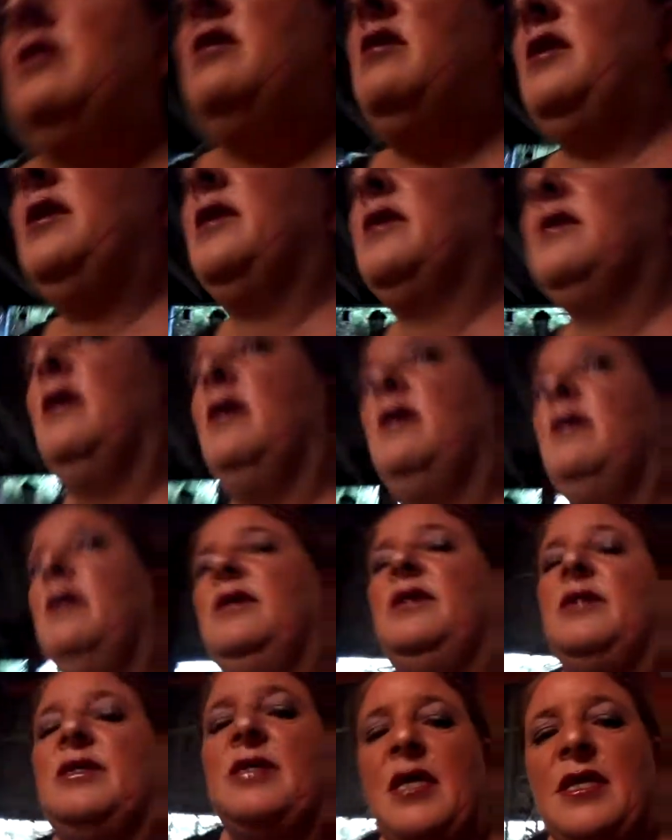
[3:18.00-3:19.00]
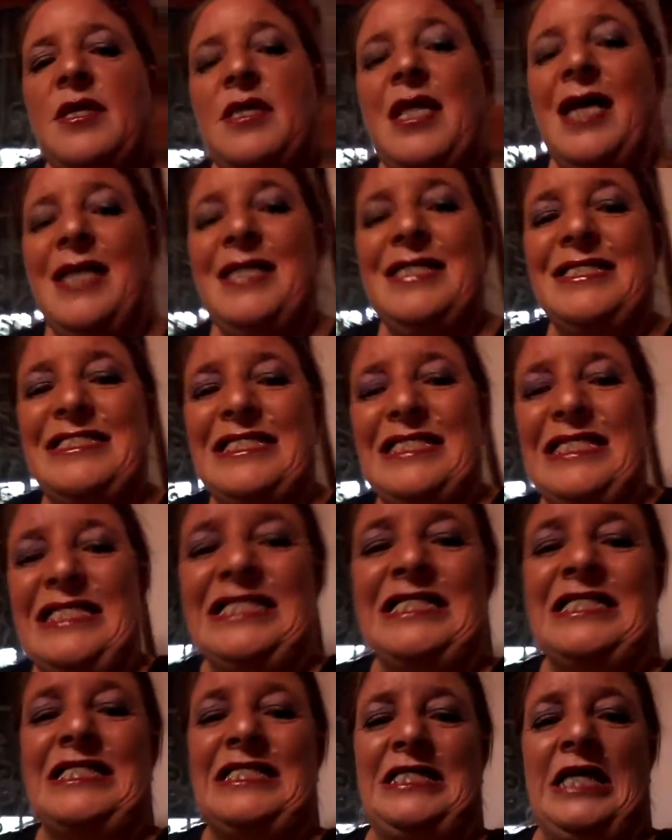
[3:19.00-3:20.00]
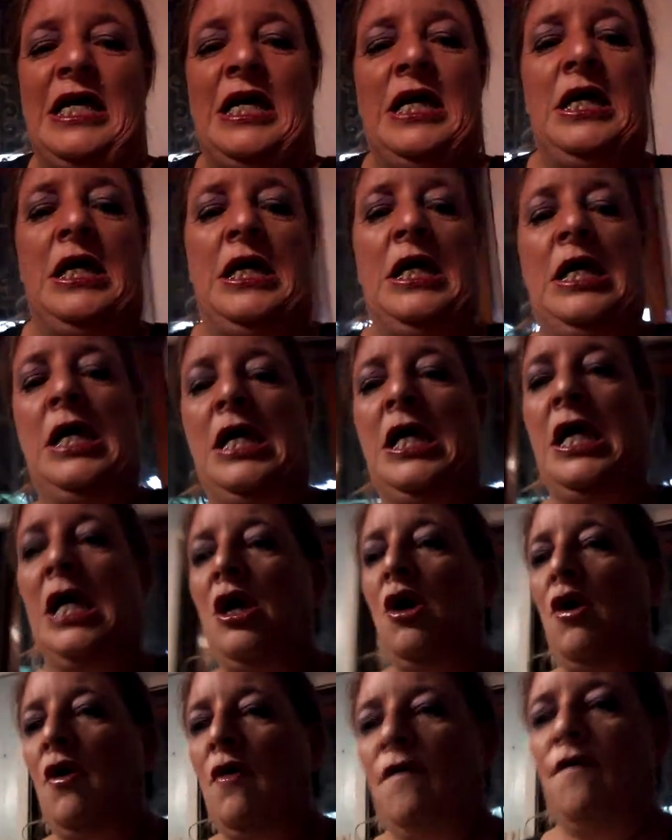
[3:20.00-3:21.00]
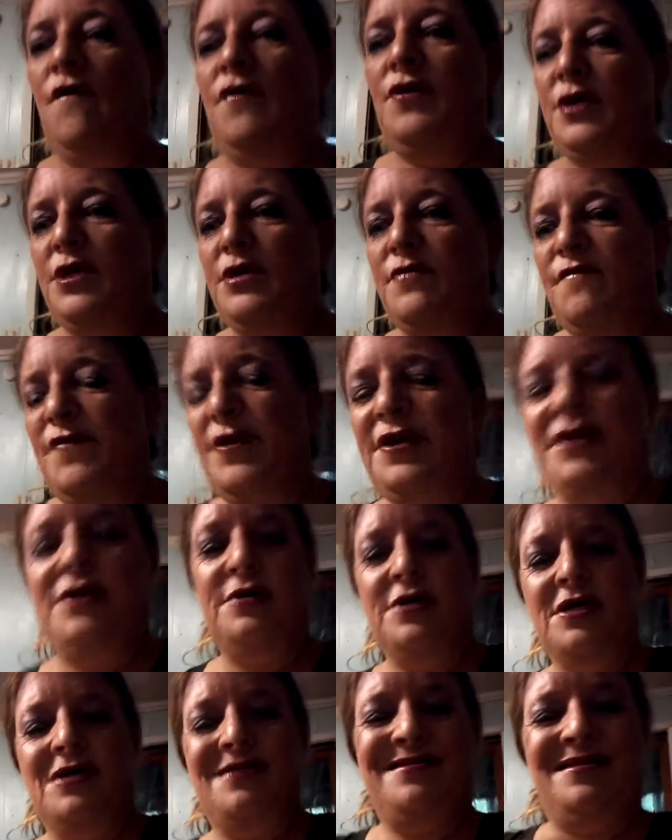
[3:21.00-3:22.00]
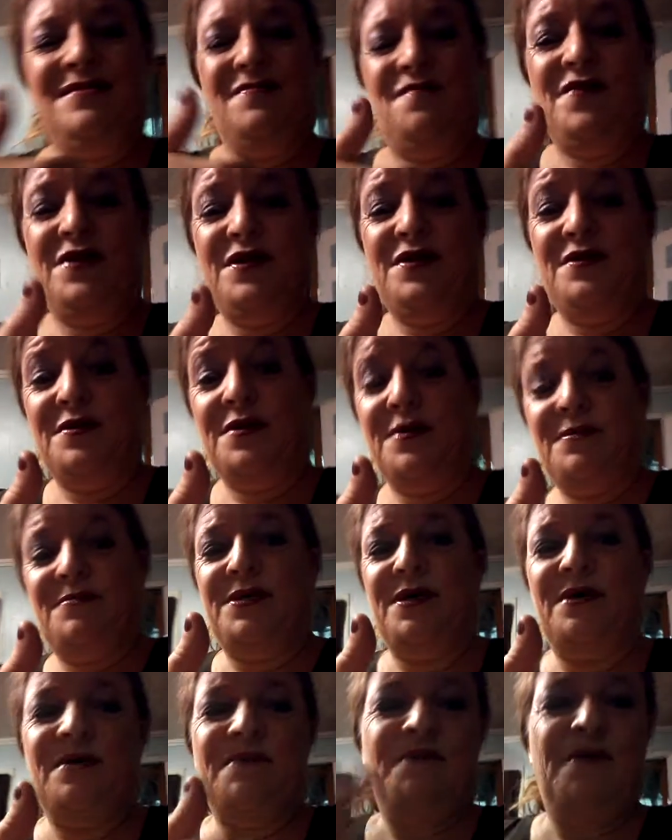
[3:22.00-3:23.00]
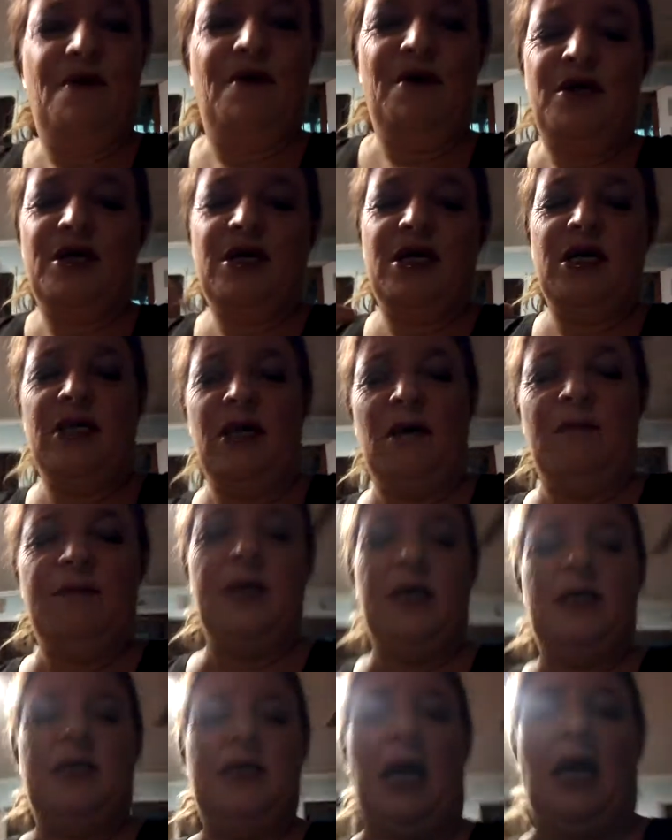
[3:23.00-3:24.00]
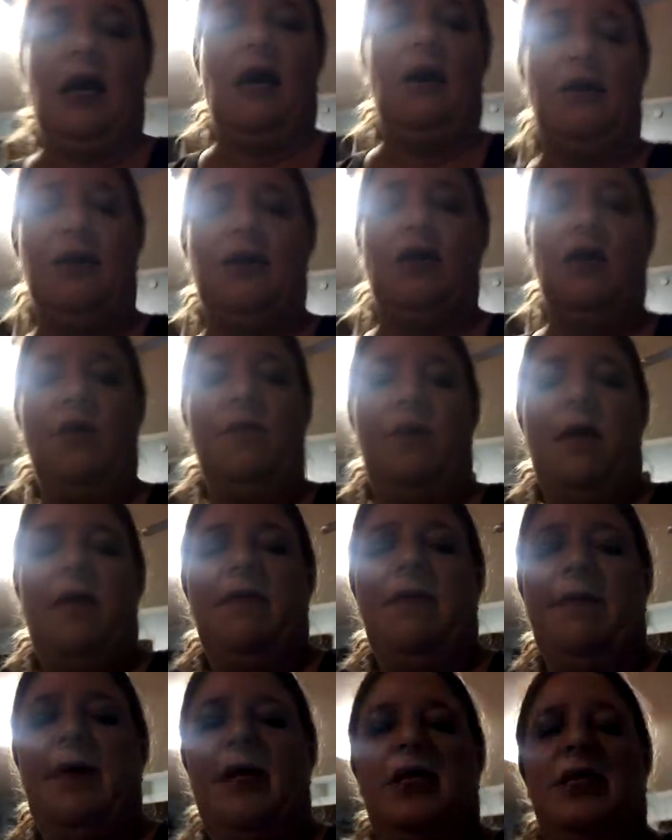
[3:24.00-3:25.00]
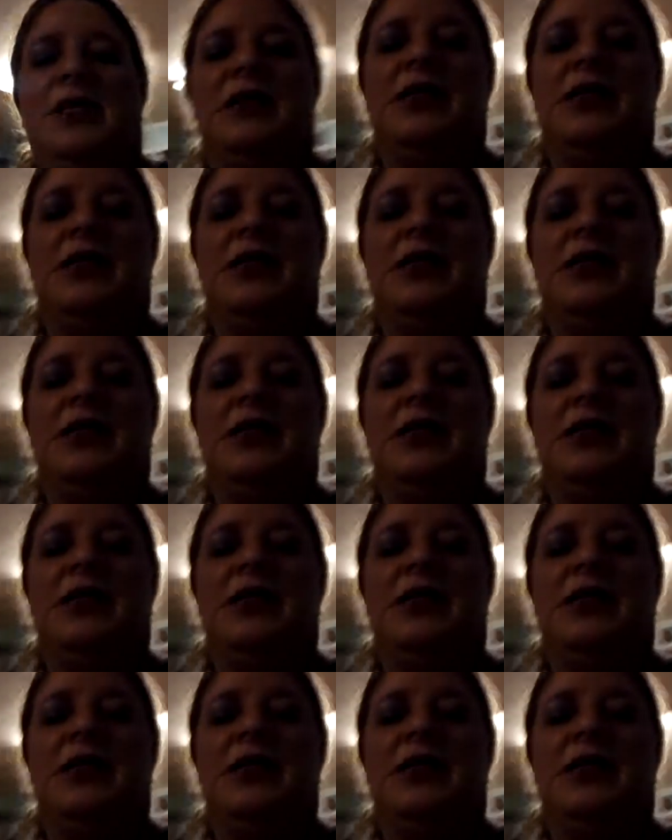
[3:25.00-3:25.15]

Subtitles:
Alright guys, that is it for this video. Give this video a thumbs up or you can thumbs it down. Hope everybody's